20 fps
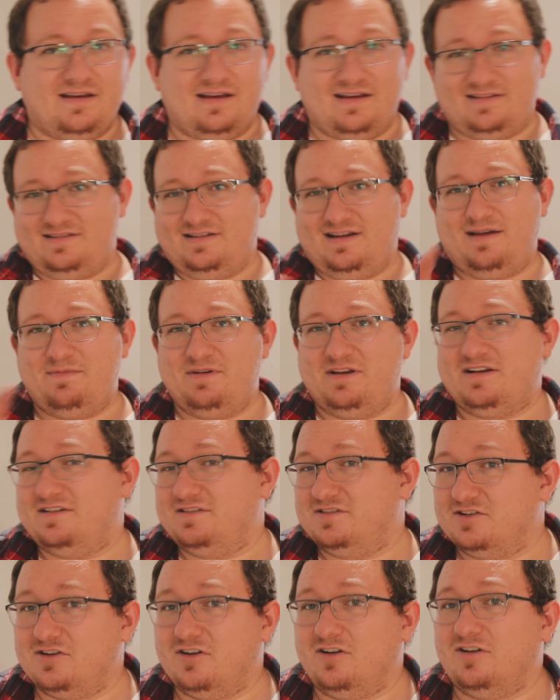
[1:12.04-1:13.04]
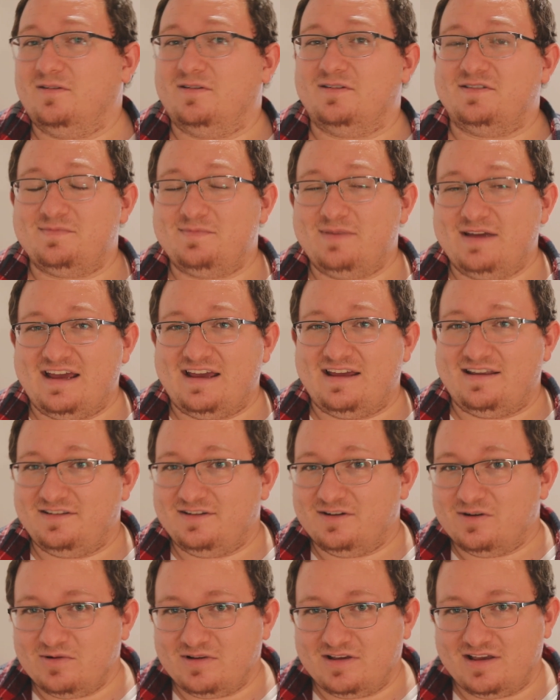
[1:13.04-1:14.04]
It's not because the car is bad.
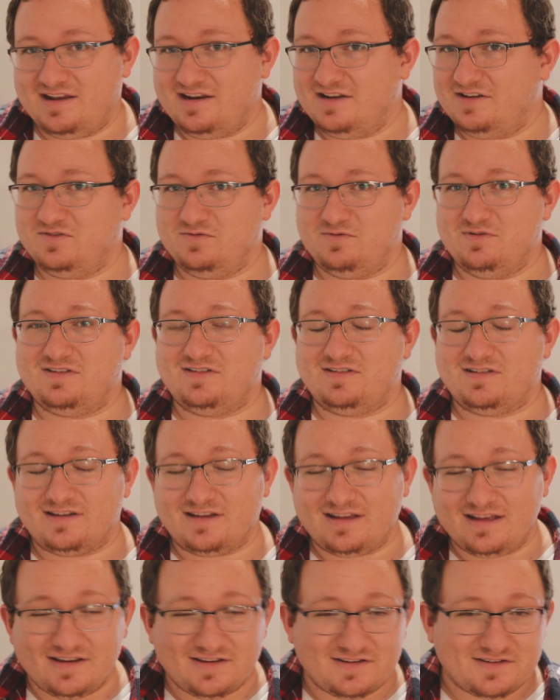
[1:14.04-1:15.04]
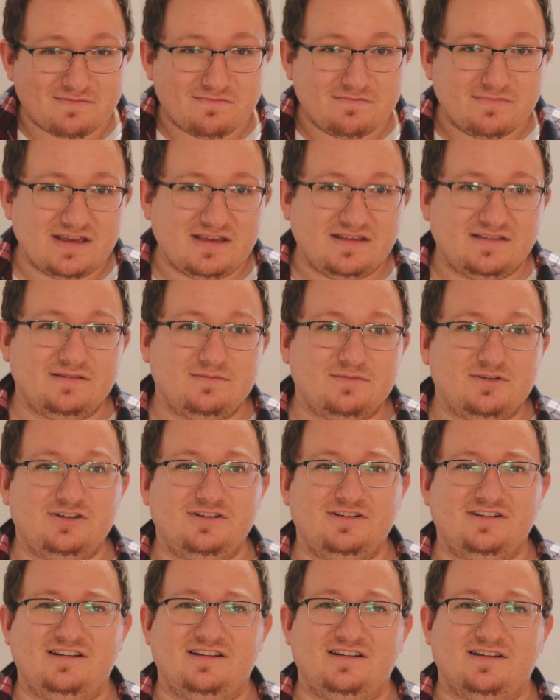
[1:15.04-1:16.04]
Don't get it twisted. It is an amazing
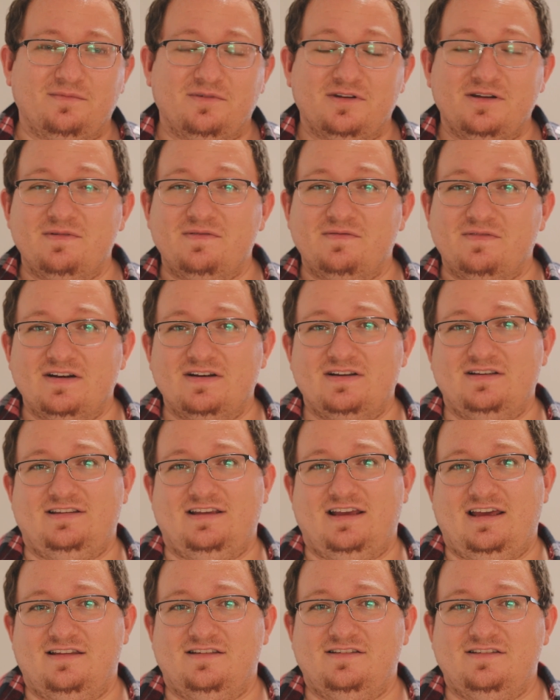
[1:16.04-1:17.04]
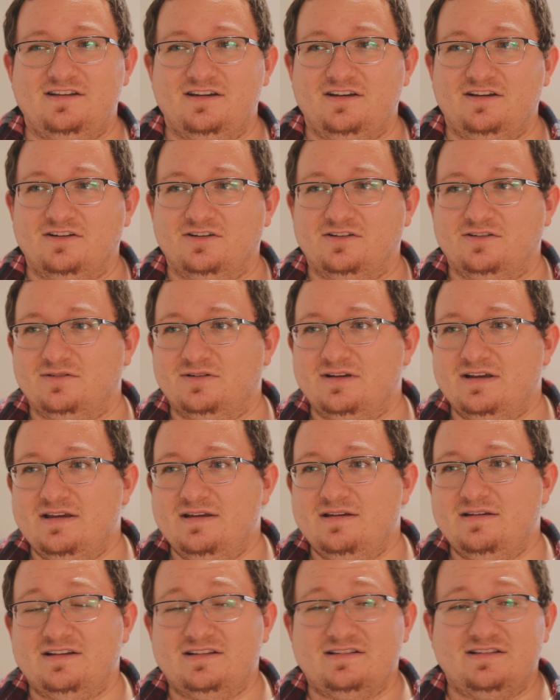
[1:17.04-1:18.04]
machine. I'm going to be very sad to see it go
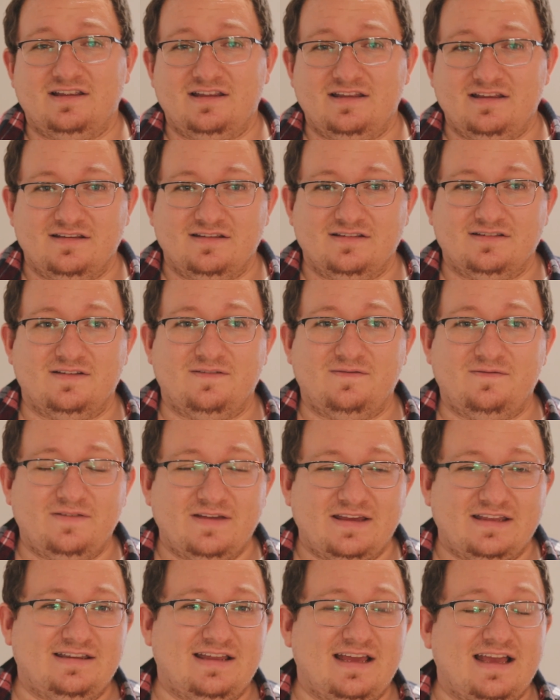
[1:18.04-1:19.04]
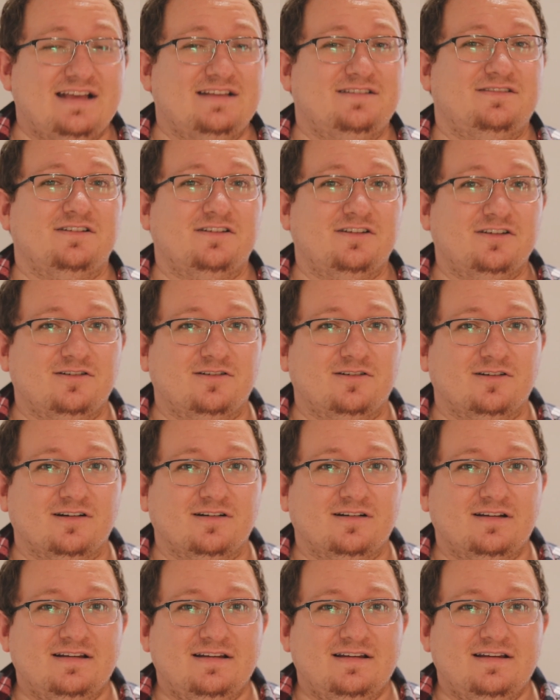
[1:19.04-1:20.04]
because it is a fantastic car.
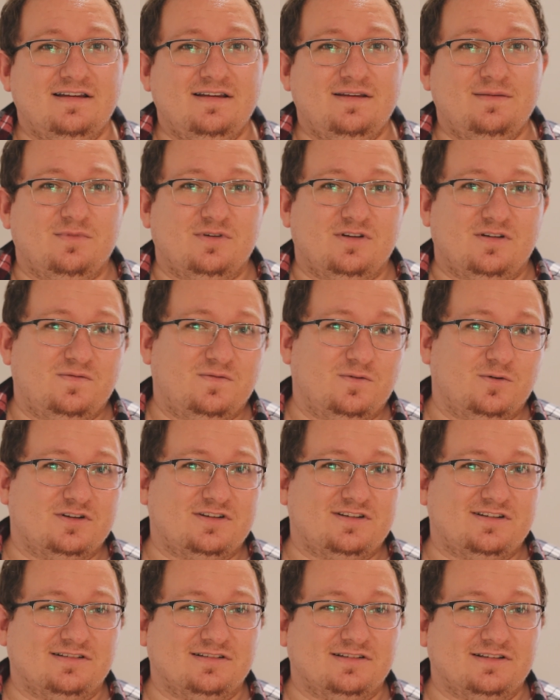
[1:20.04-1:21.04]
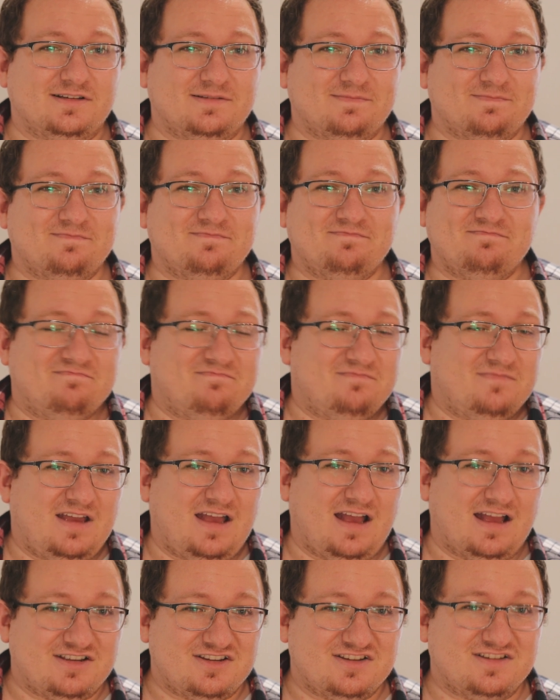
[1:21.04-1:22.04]
But unfortunately,
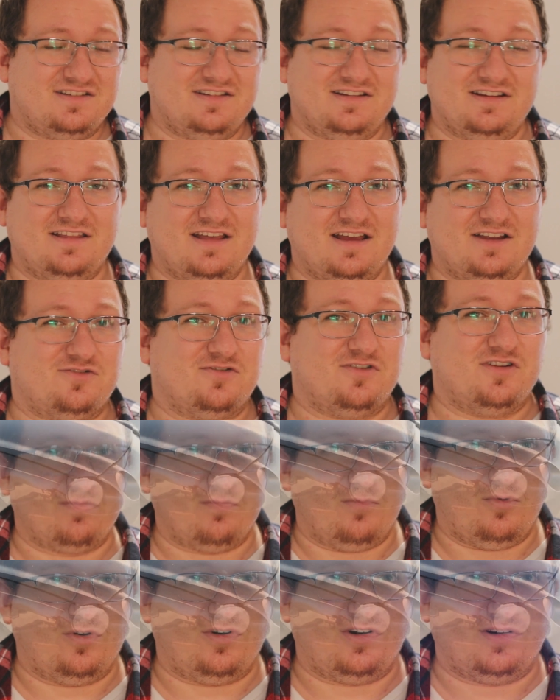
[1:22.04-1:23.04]
I just need that truck more.